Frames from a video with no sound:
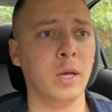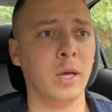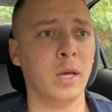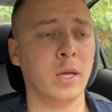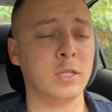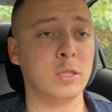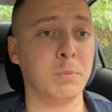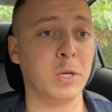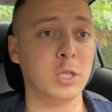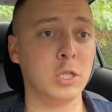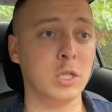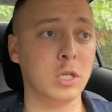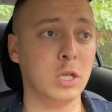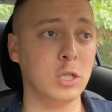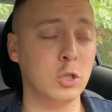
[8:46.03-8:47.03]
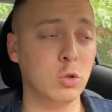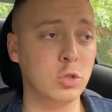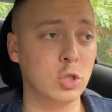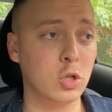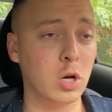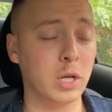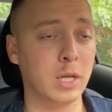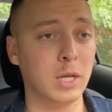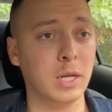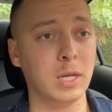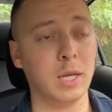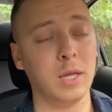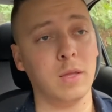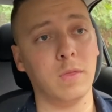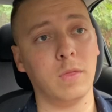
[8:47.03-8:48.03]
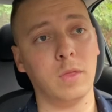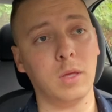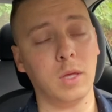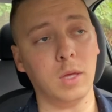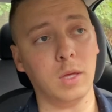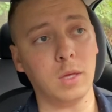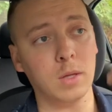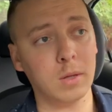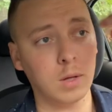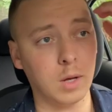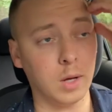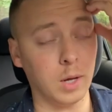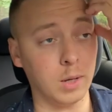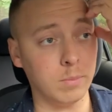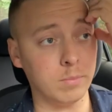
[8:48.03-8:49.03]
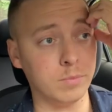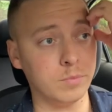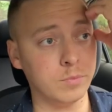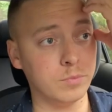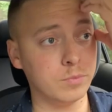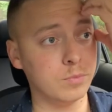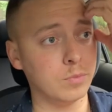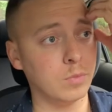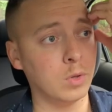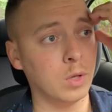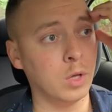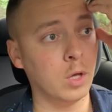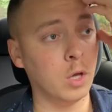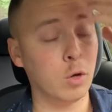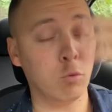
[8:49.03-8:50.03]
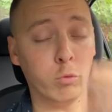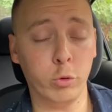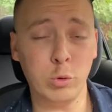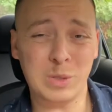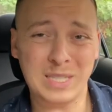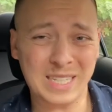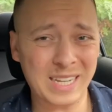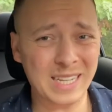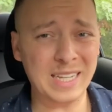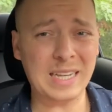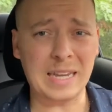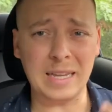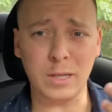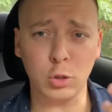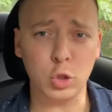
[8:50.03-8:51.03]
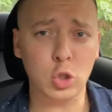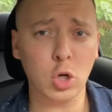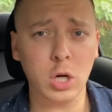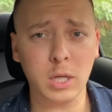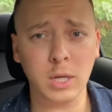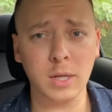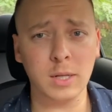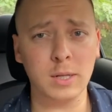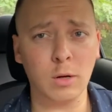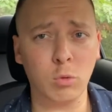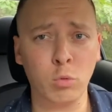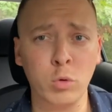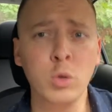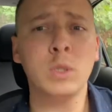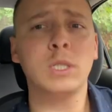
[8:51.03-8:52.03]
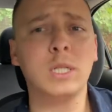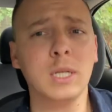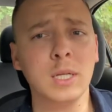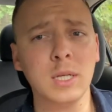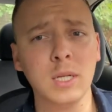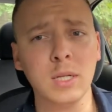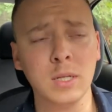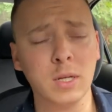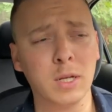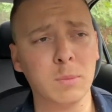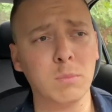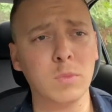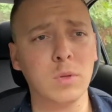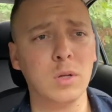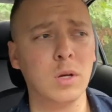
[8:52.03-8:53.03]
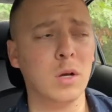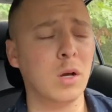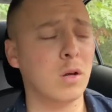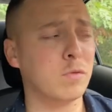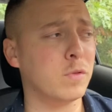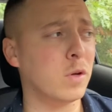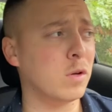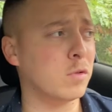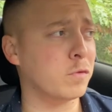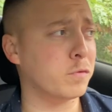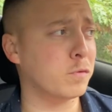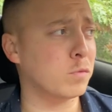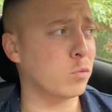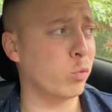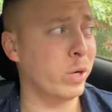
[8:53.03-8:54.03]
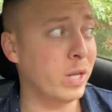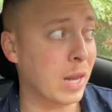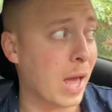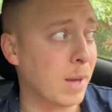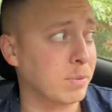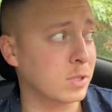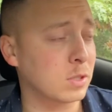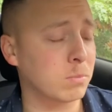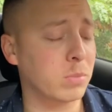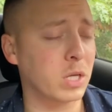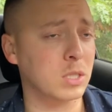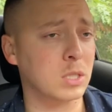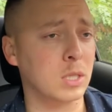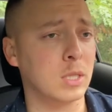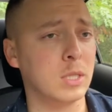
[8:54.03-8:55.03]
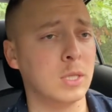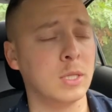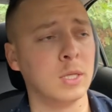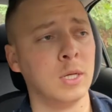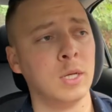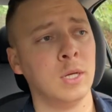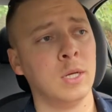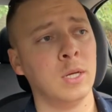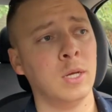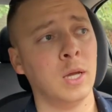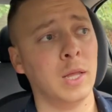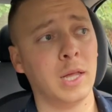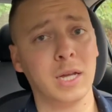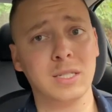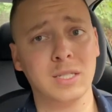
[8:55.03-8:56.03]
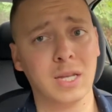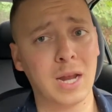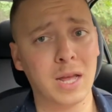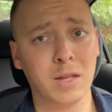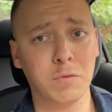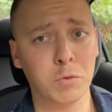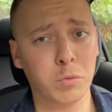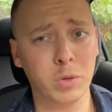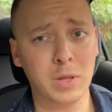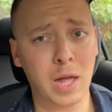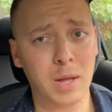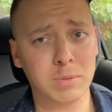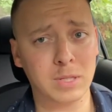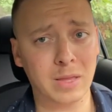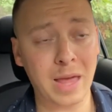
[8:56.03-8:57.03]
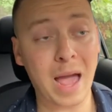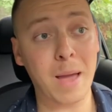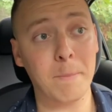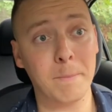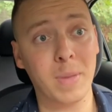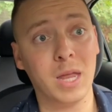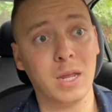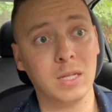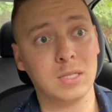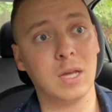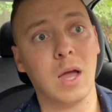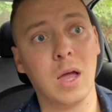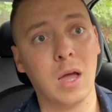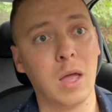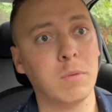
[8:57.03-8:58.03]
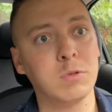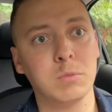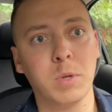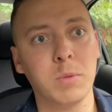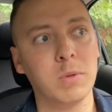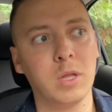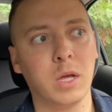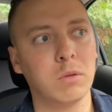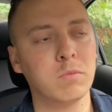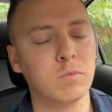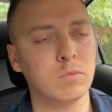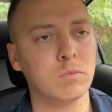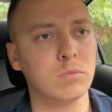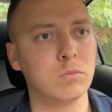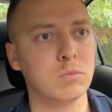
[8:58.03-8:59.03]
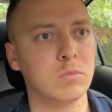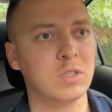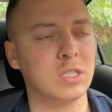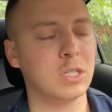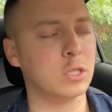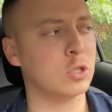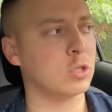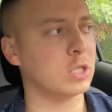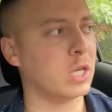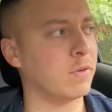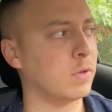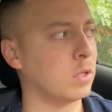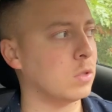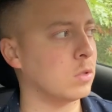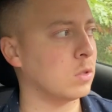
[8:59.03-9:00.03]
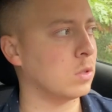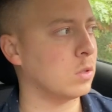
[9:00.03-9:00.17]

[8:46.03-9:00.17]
especially because you start getting in the um, routine. You start getting in a routine and of of relapsing basically. And like I said, I even relapsed that many times, maybe like six or seven